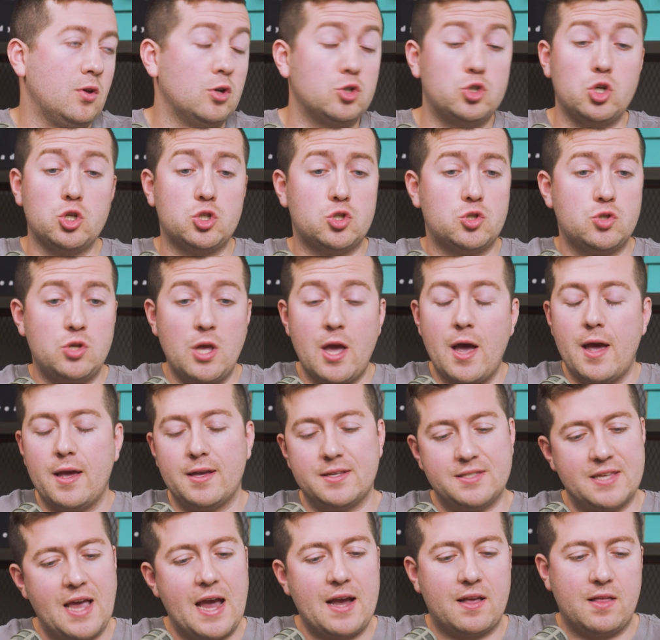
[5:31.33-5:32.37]
They're just,
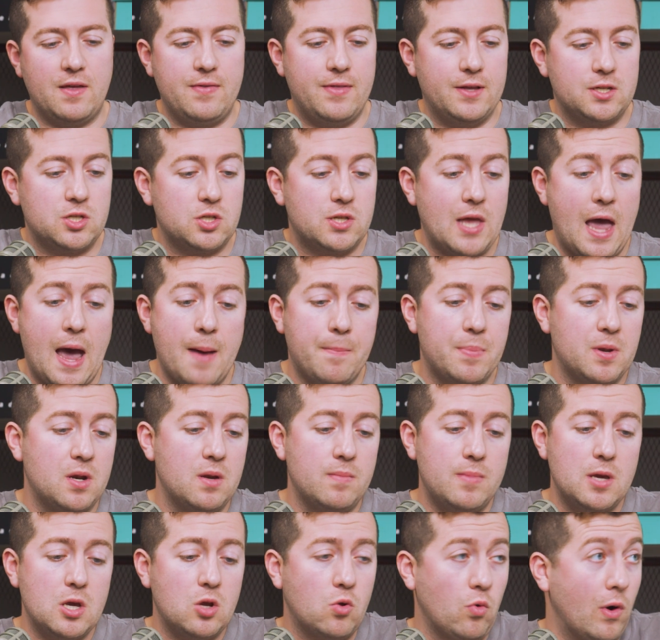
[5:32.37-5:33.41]
exactly. They just happen to
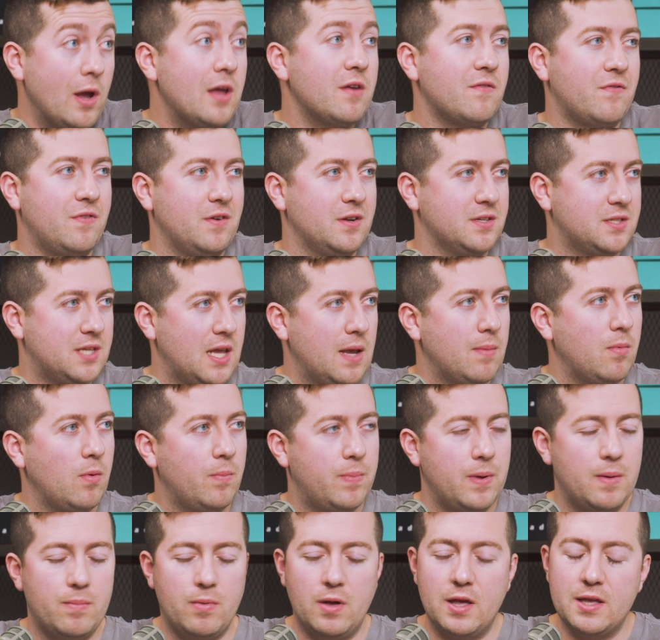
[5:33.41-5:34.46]
be great for disabled
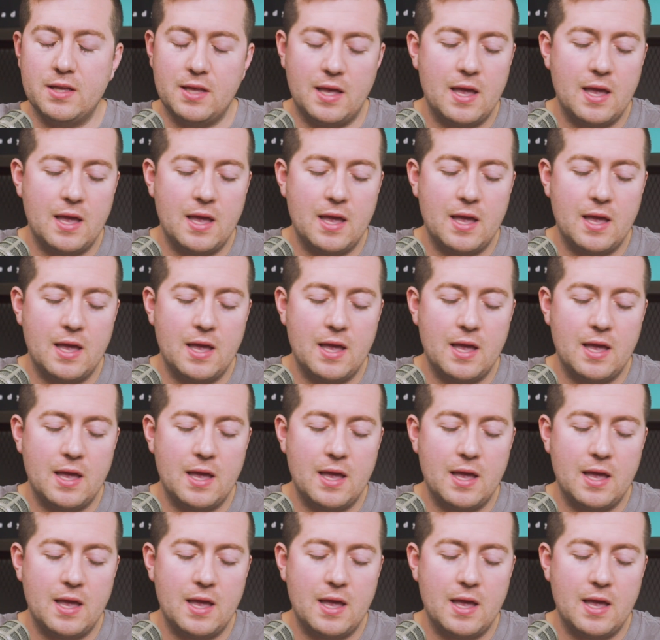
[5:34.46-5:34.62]
people.